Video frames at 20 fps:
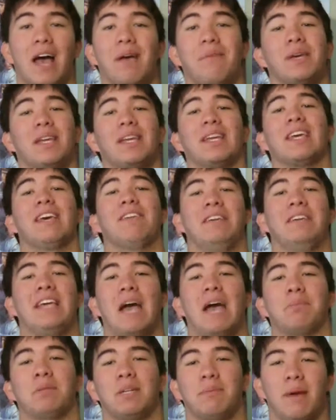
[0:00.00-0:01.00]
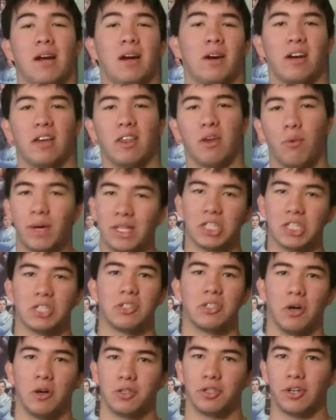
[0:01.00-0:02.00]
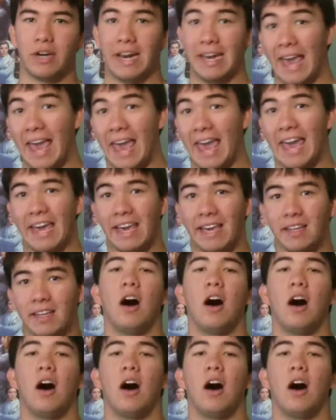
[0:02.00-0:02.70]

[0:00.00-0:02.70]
I'm gonna give Captain America the Winter Soldier an A.